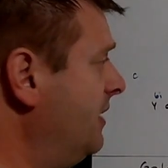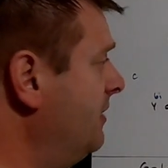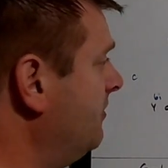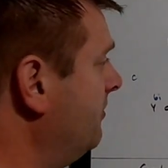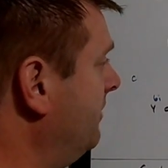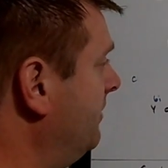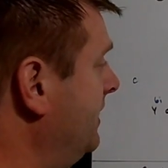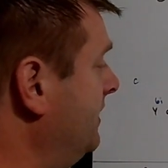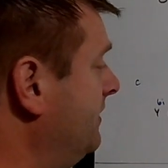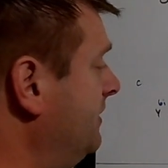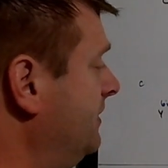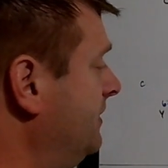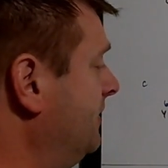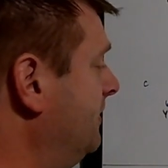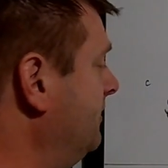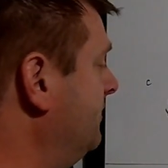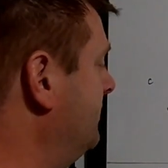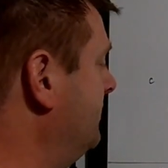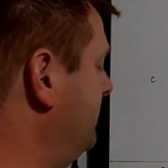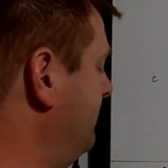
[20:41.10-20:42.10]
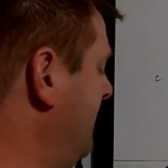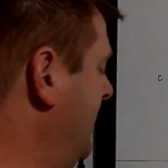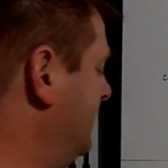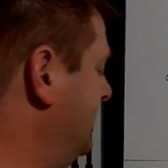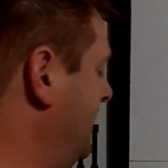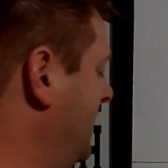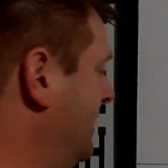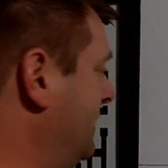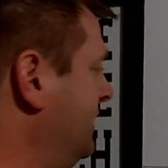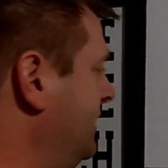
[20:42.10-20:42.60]
Regular smash
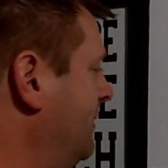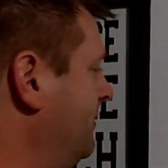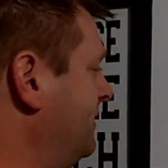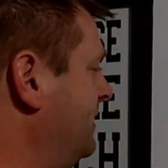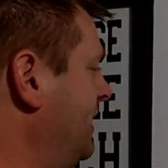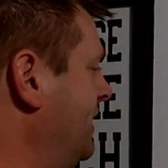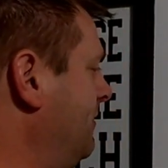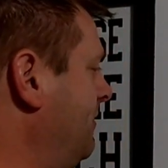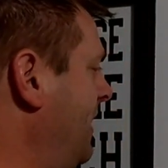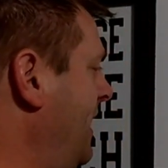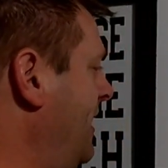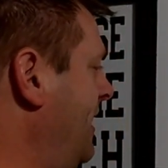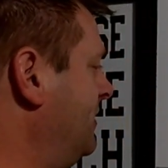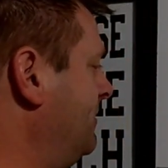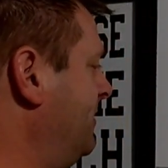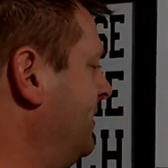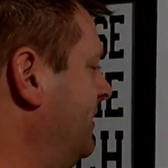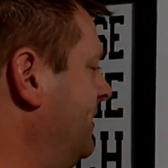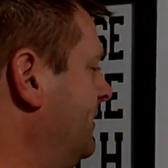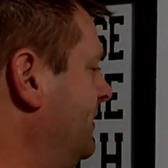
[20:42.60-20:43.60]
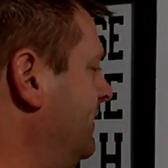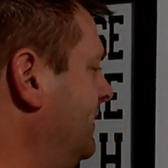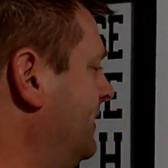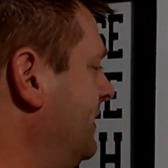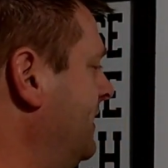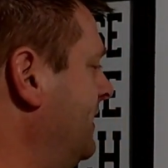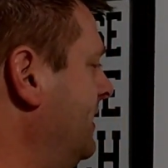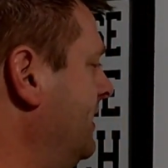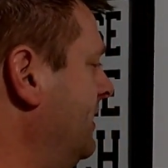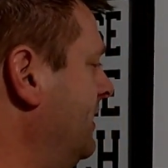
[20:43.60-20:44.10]
concept, same pass pro.
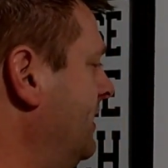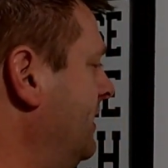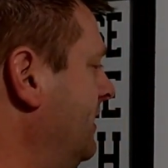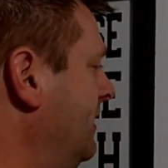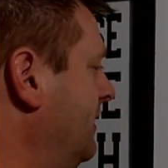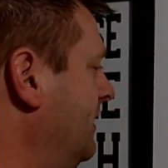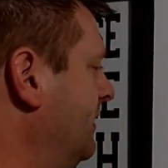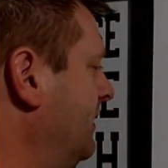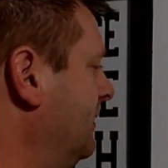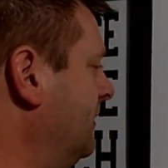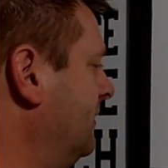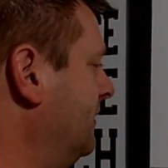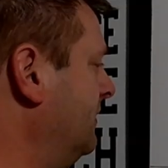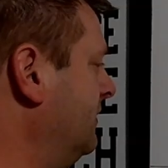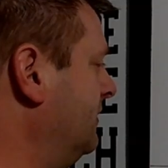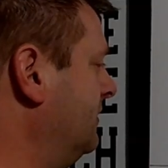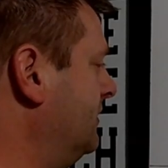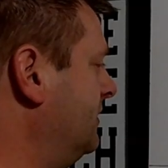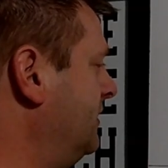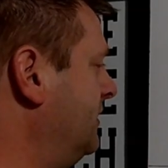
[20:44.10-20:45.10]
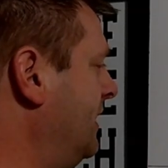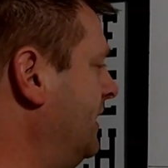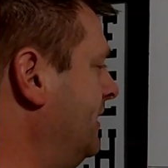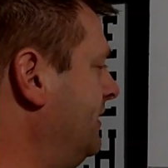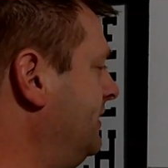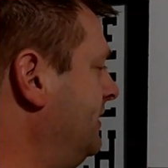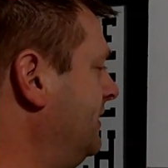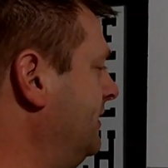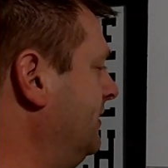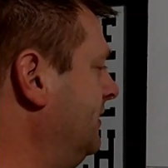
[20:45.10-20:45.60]
Slide
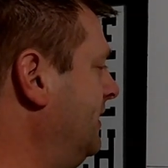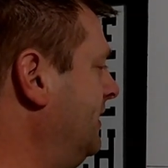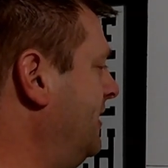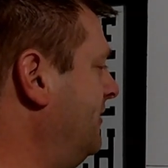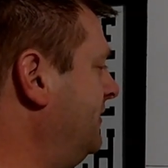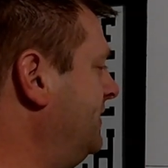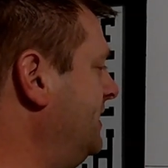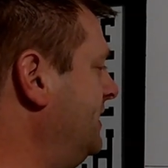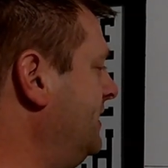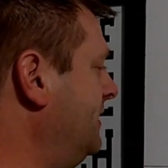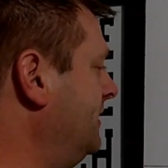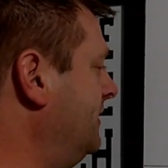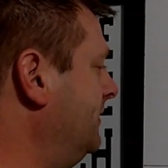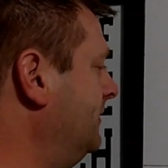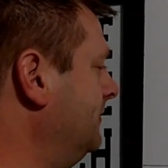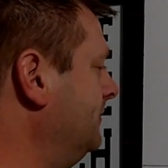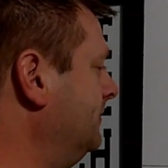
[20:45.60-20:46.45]
it to the left here.